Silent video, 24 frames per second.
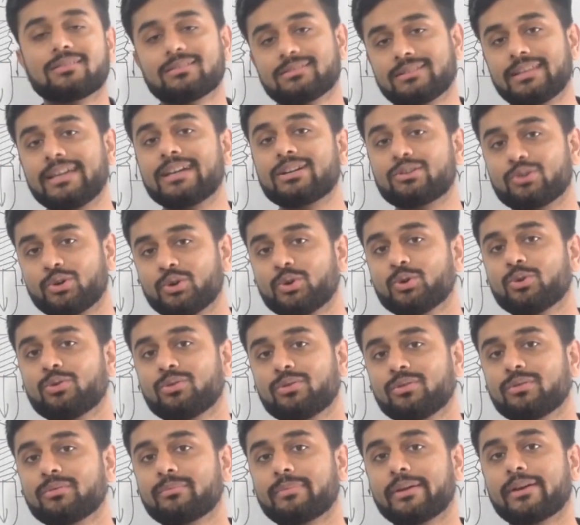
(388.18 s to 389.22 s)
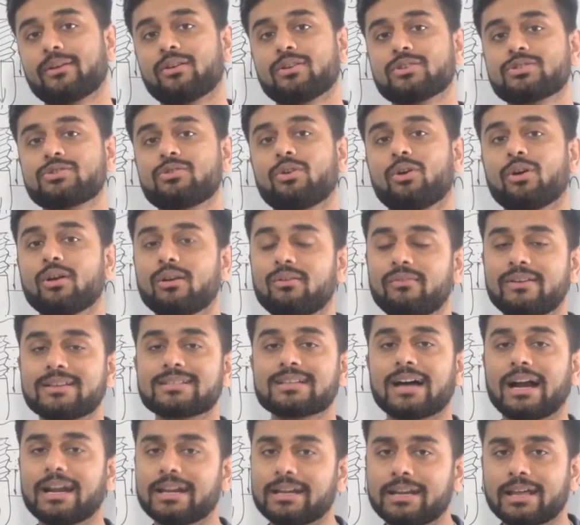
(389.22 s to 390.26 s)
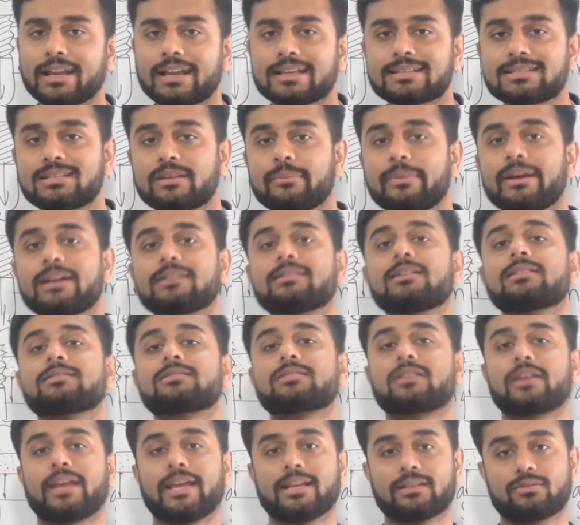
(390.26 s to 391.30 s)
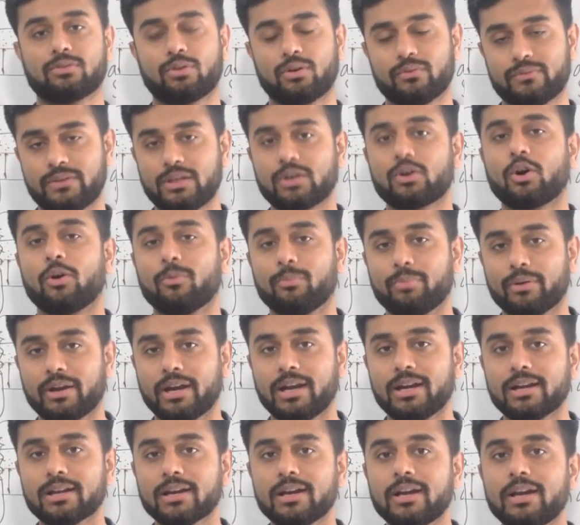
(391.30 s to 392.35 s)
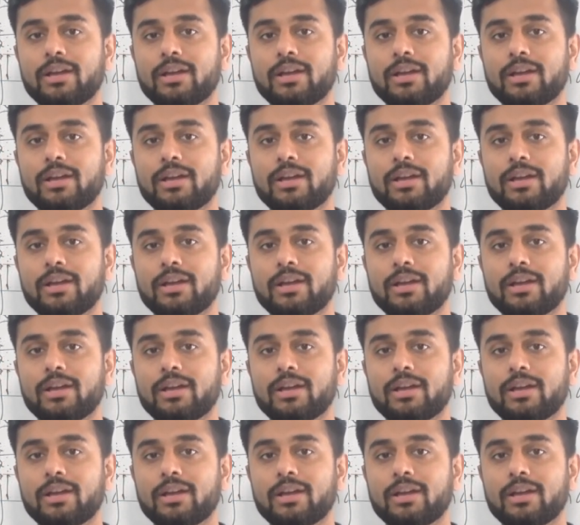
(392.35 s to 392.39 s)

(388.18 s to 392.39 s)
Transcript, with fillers: thing to do because you always underestimate the strength of the component.